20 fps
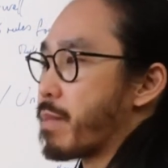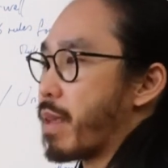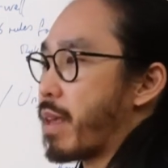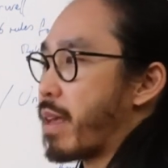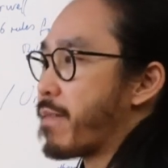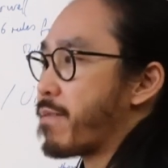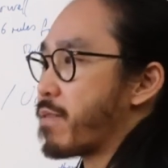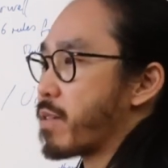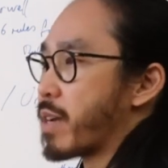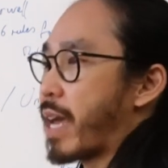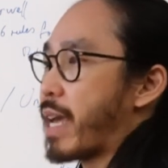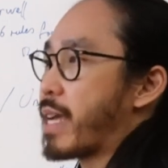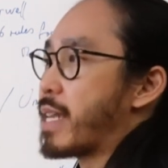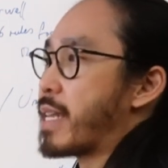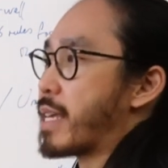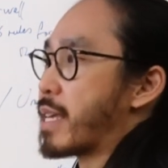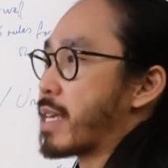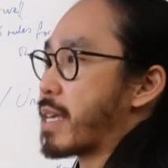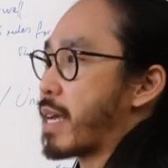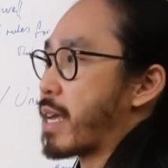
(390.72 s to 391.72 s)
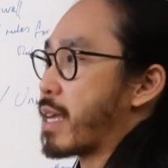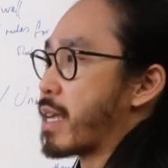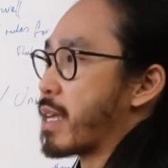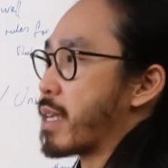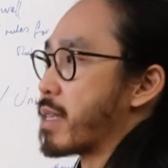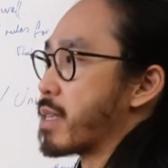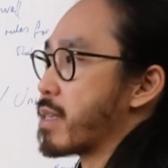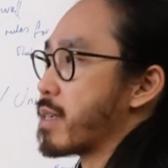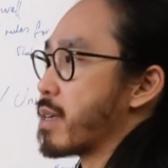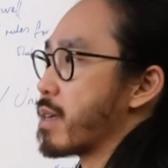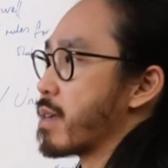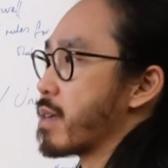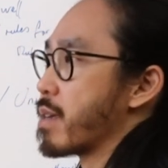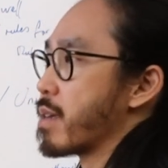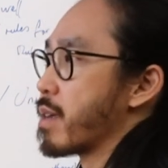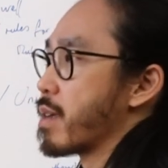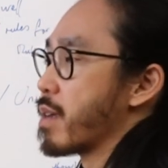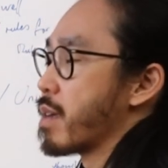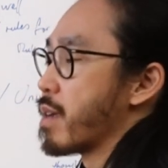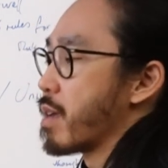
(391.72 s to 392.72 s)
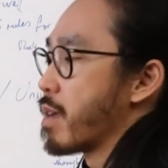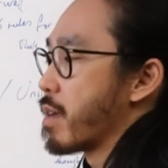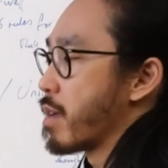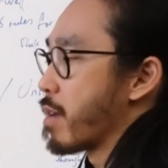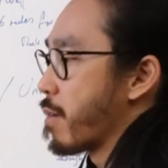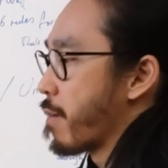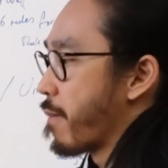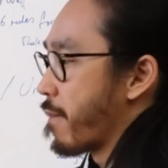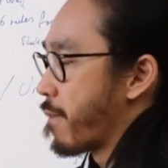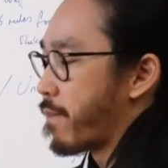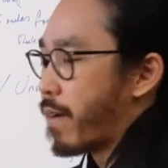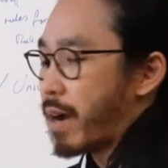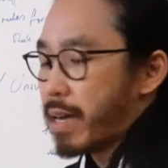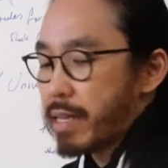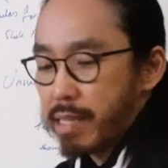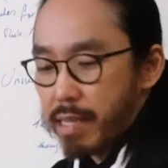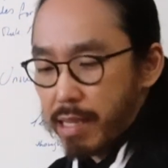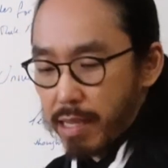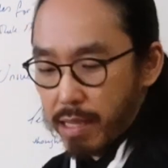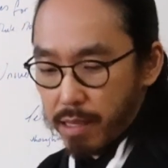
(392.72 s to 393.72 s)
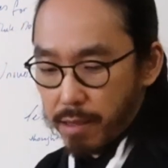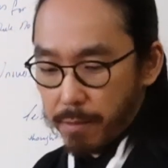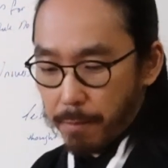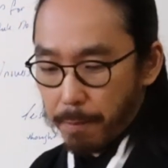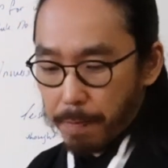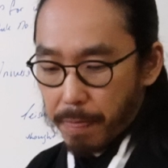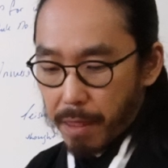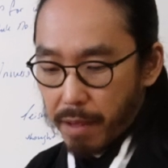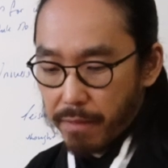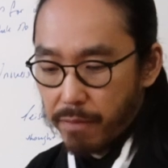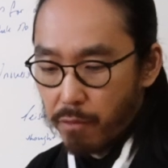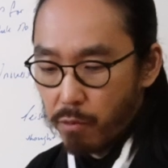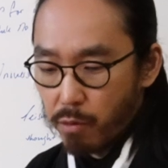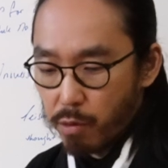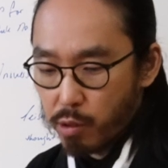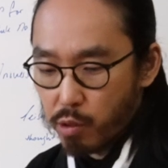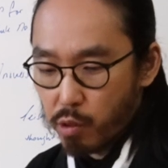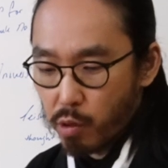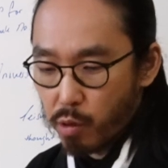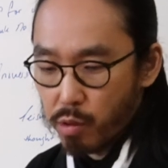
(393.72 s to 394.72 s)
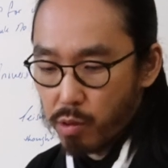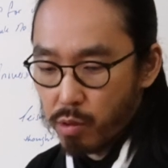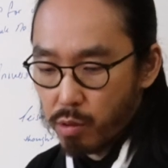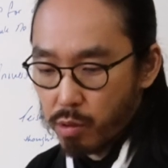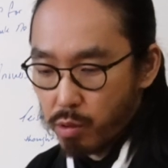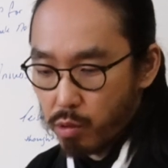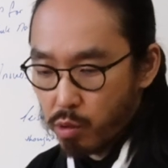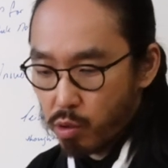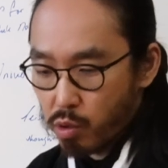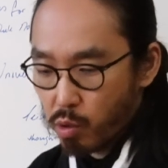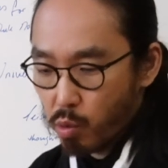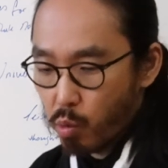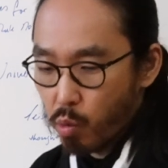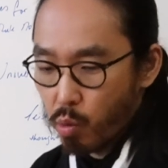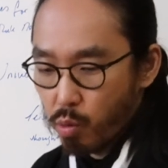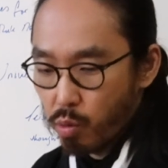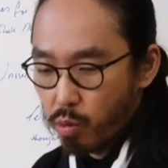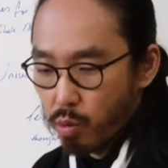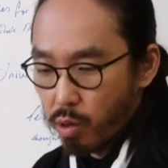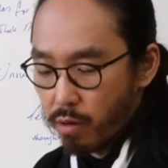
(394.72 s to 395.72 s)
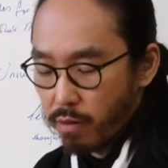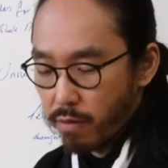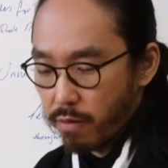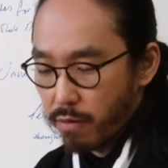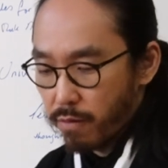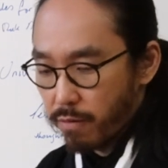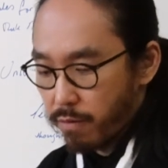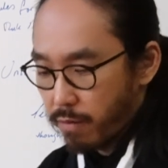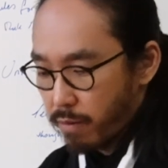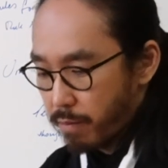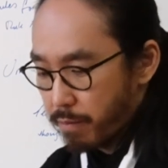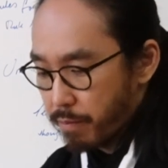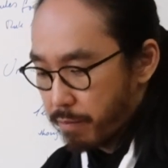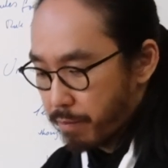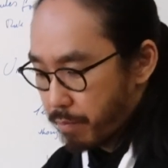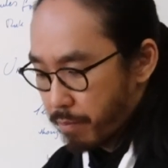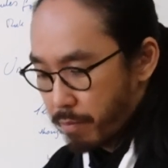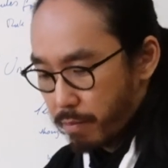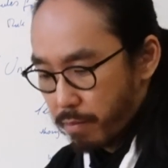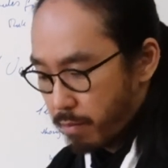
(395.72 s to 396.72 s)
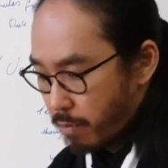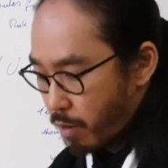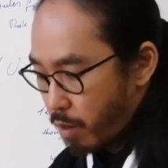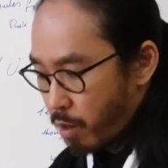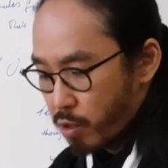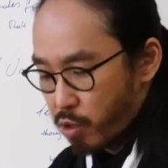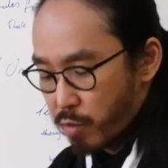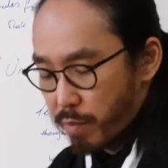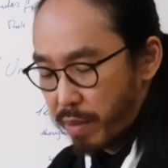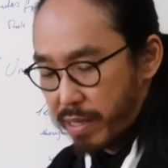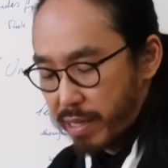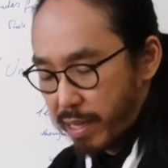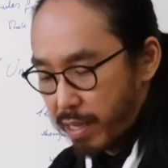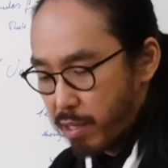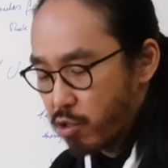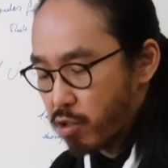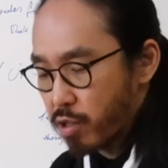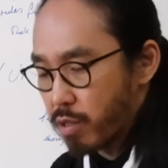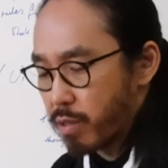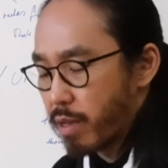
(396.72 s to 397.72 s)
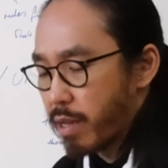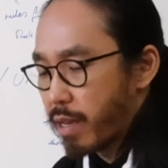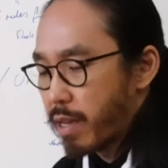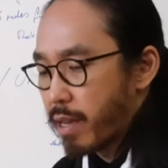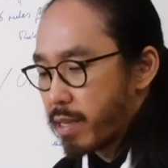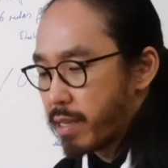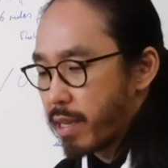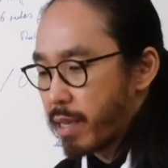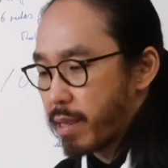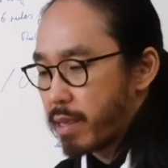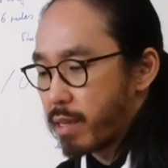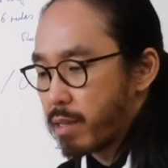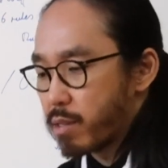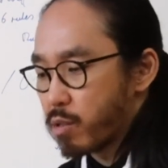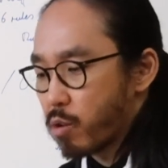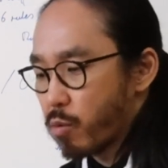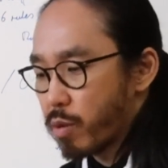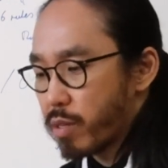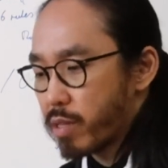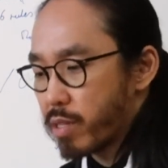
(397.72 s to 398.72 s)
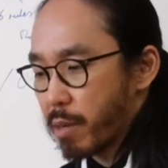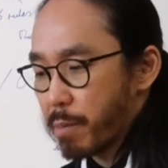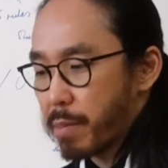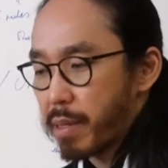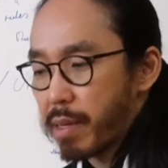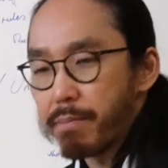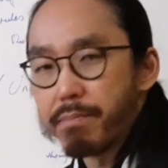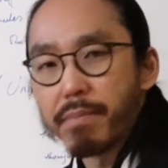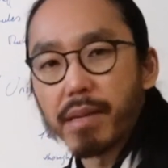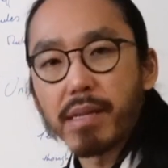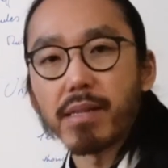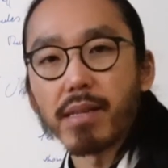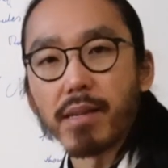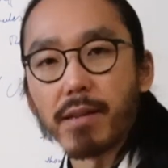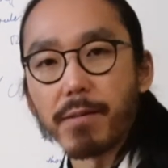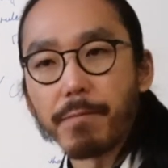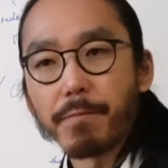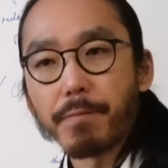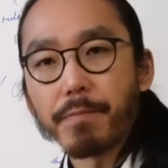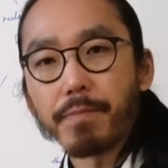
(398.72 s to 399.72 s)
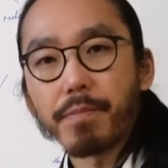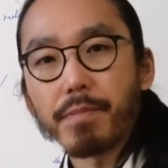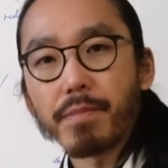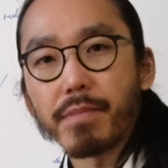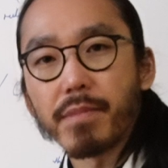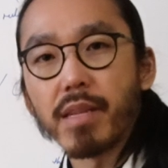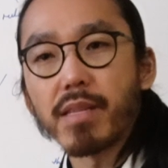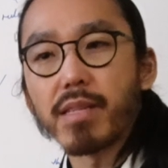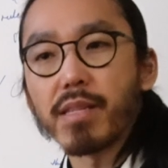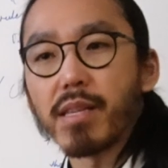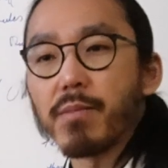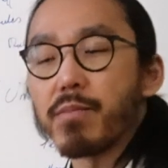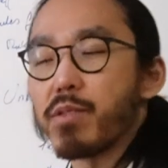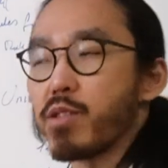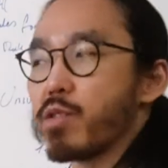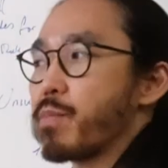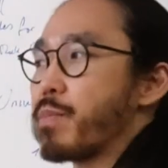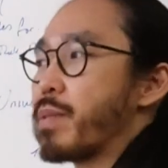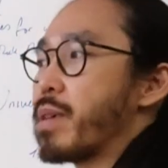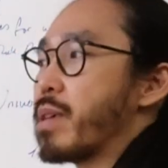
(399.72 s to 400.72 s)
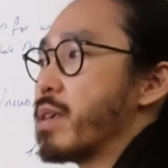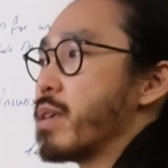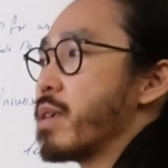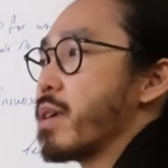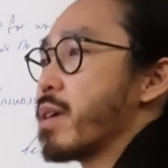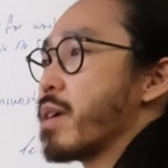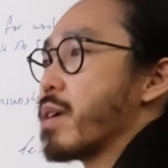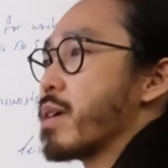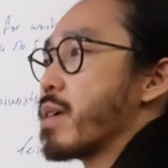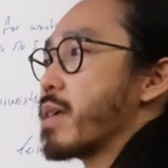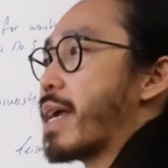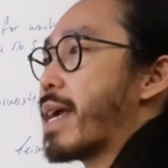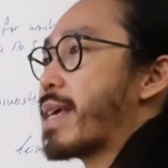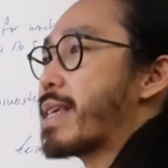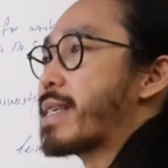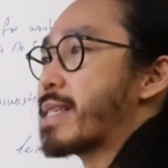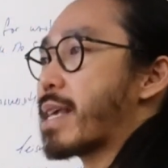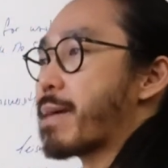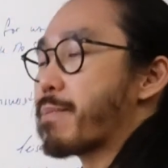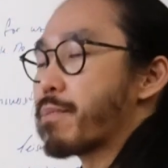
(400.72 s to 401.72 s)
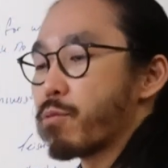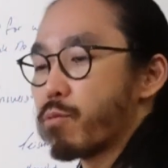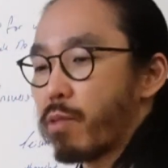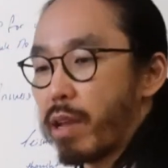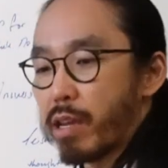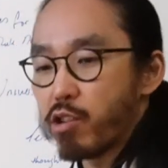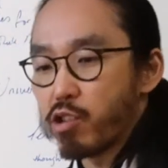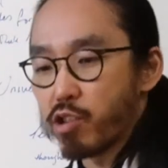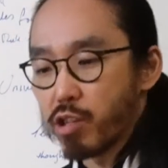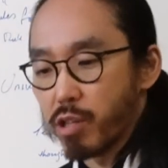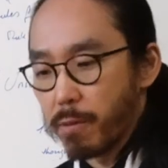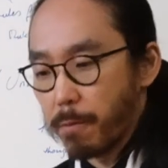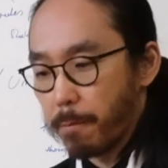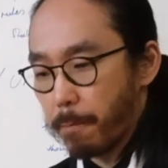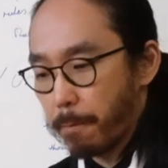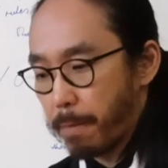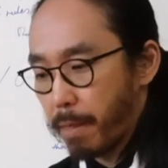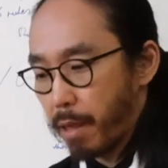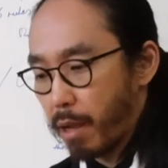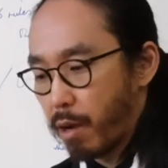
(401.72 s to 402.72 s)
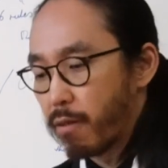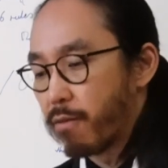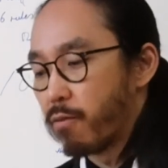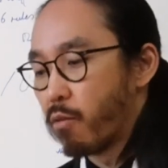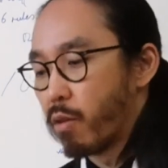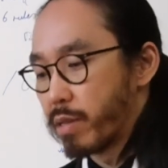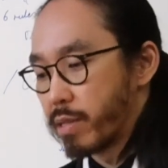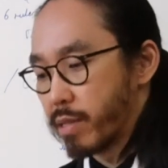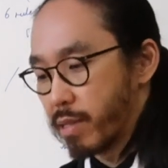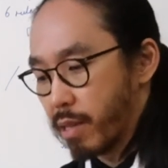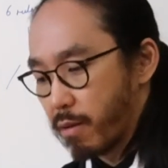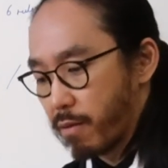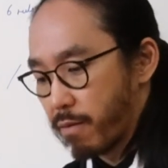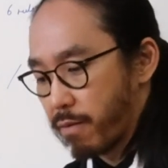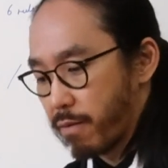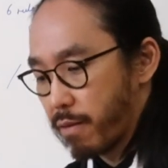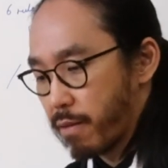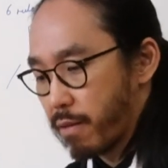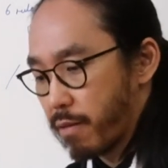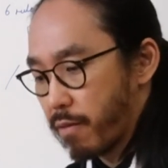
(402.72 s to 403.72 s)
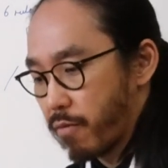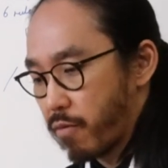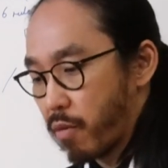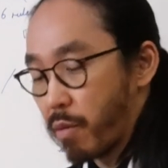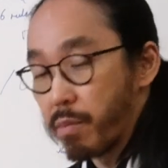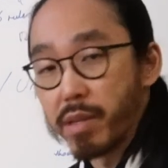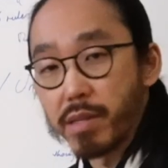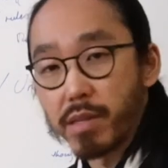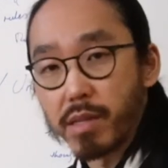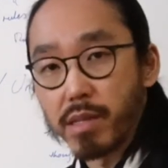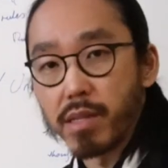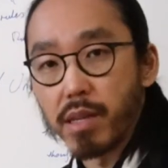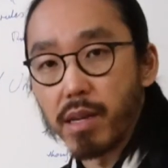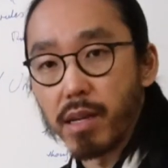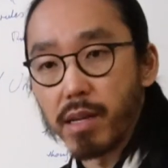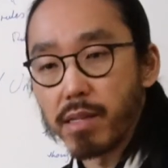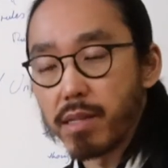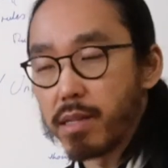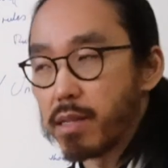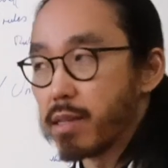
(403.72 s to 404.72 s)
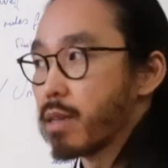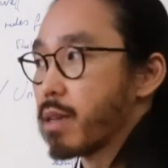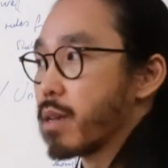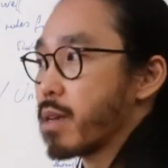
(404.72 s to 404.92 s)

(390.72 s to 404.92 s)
advocating and fighting for a certain school of argumentation, yet there's always something missing. There seems to be a separation of oneself from the society,